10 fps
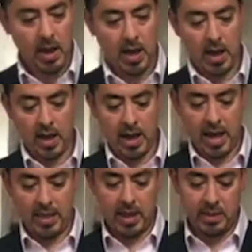
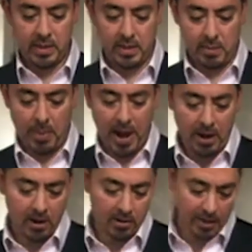and then the
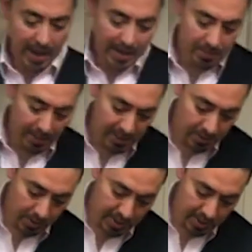Paragon as my
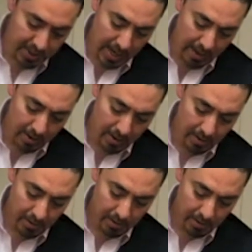sweet and sour